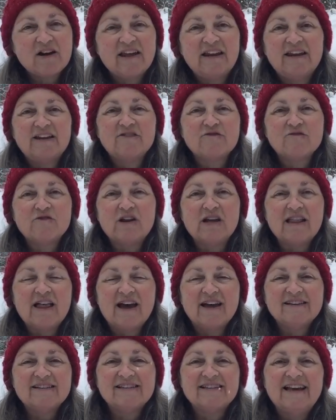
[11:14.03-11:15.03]
I didn't
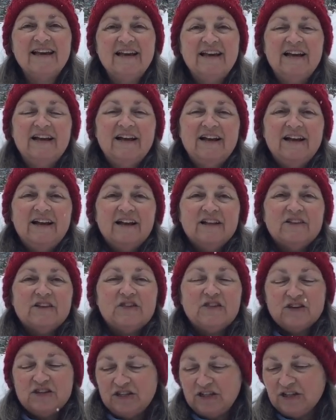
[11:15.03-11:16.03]
realize
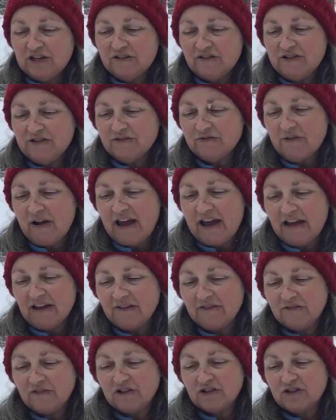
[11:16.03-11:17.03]
that the series
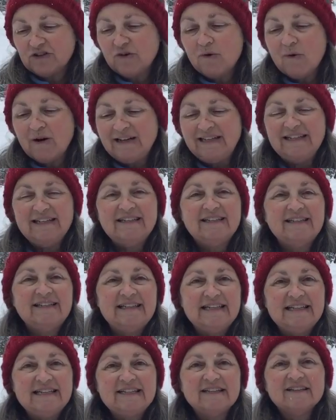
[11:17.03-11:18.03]
ran for 20
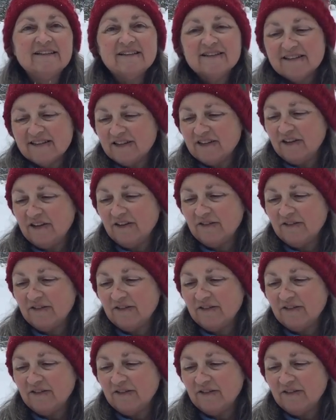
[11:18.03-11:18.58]
seasons,